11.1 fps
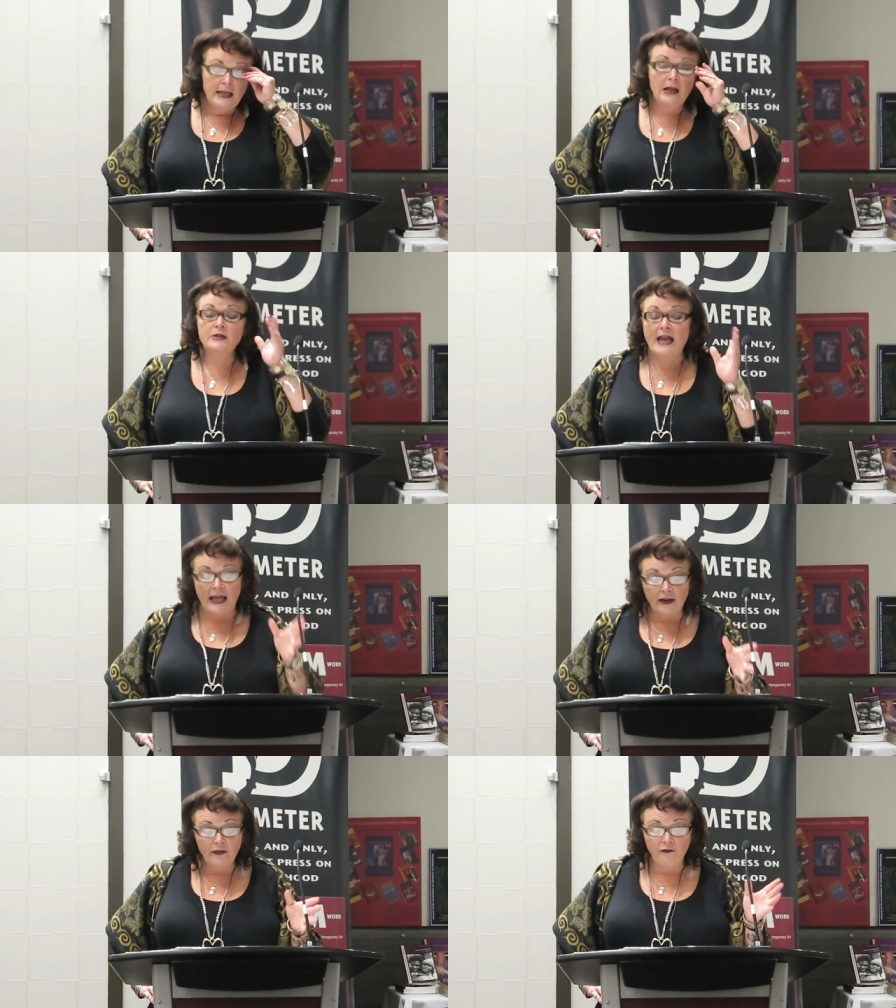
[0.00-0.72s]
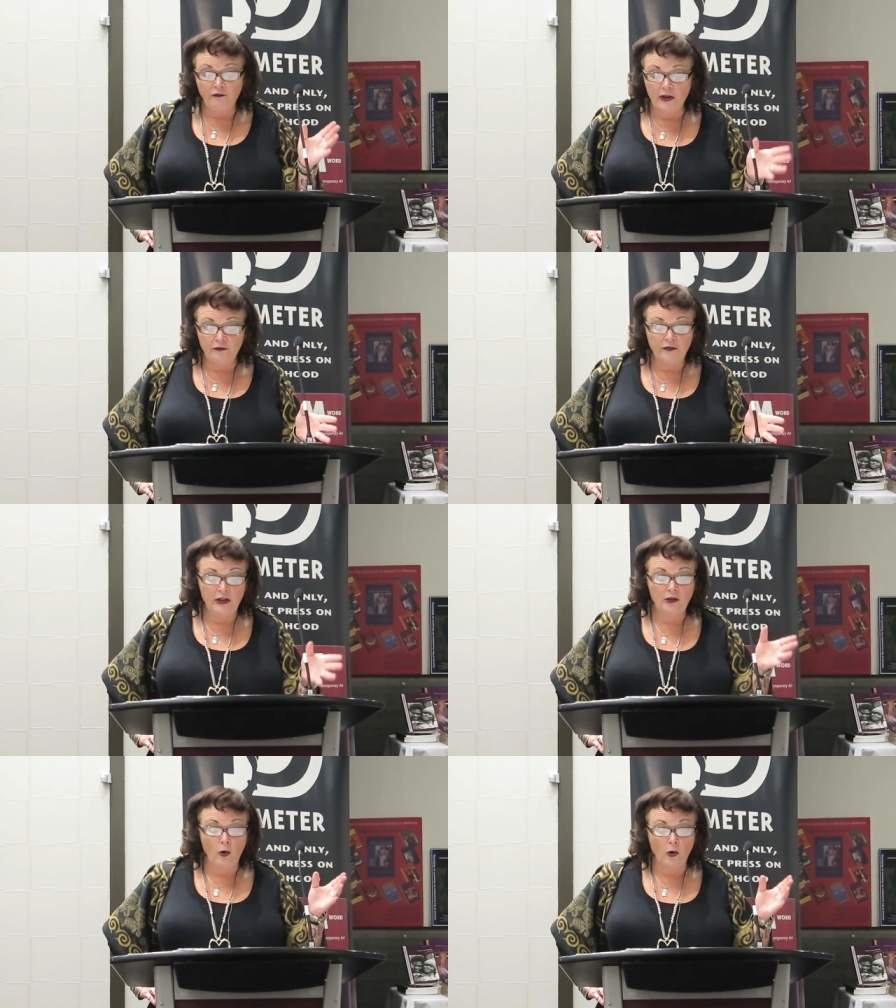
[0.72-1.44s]
Now, 10 of the
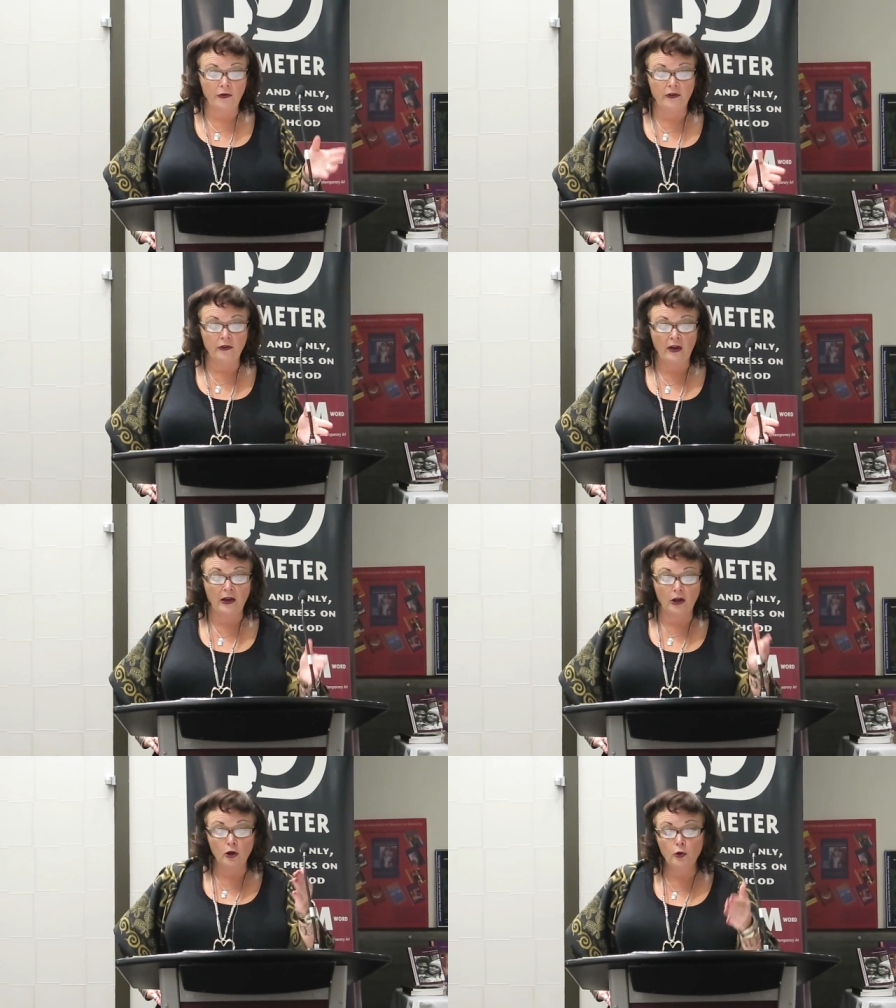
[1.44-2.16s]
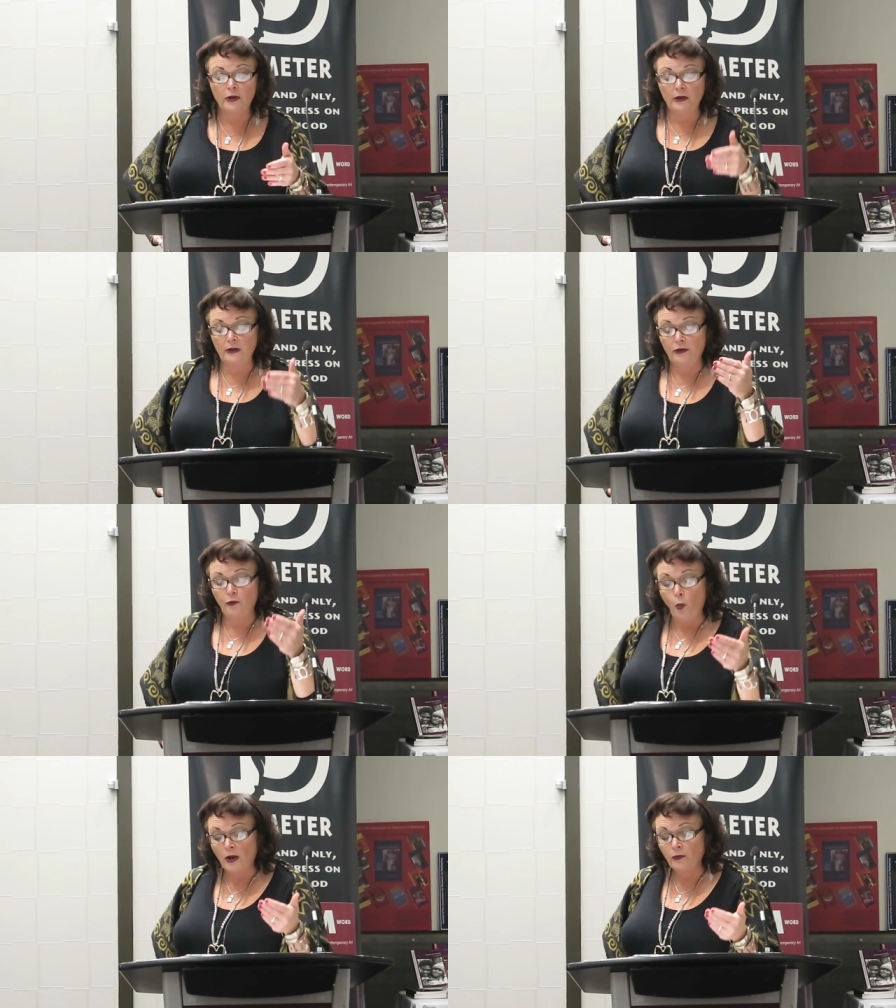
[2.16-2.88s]
50 courses included at
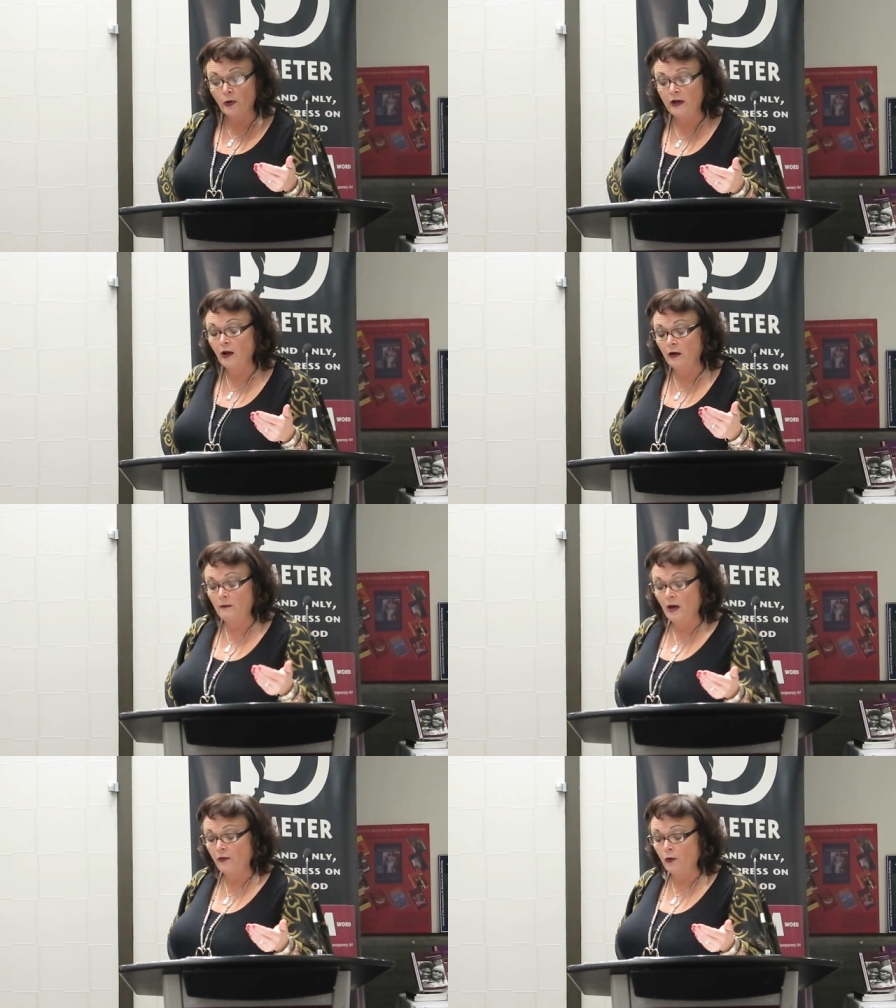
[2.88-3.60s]
least 1 reading on